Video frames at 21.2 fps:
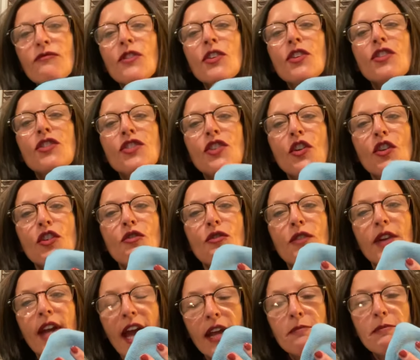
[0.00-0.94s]
So you
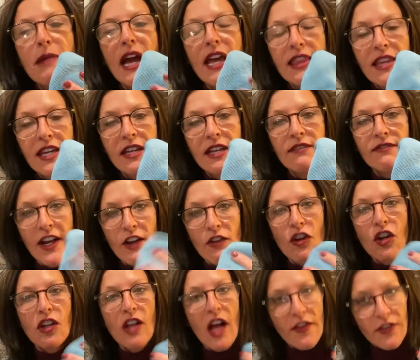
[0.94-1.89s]
can buy the
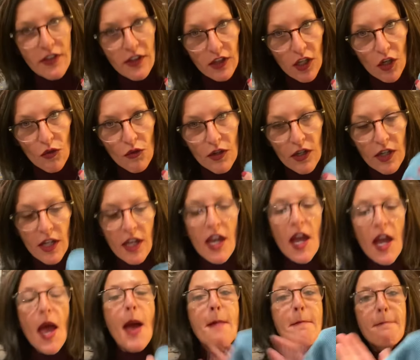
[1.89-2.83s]
EnviroCloth alone,
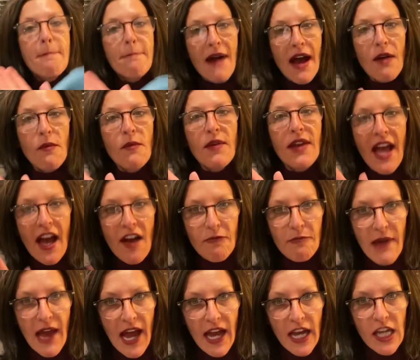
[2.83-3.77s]
but we have
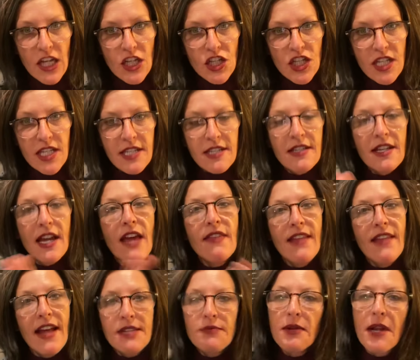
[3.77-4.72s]
packages, and
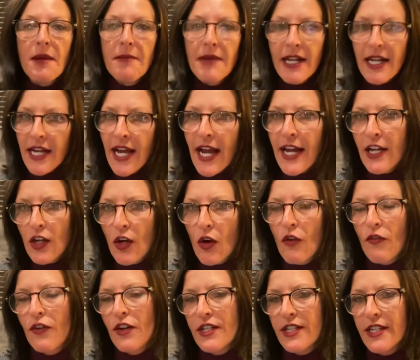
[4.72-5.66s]
that's what I'm going to kind of go
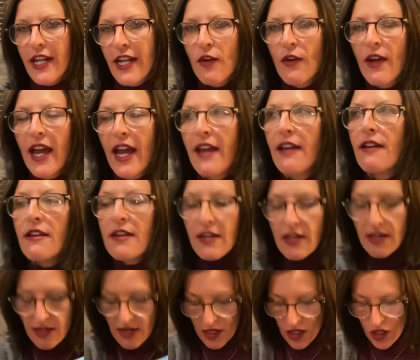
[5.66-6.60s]
over today, okay?
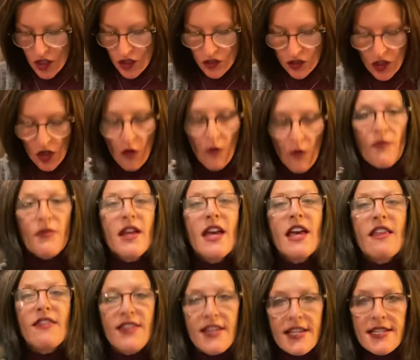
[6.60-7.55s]
So
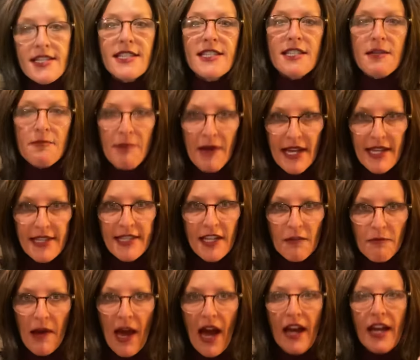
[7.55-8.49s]
this is the
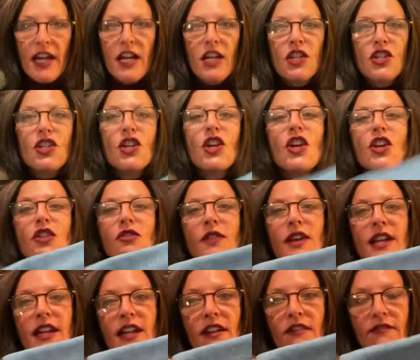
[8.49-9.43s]
basic package. You
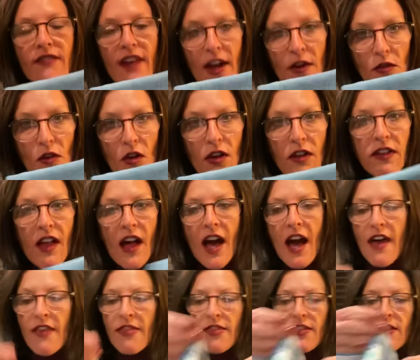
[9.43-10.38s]
get an EnviroCloth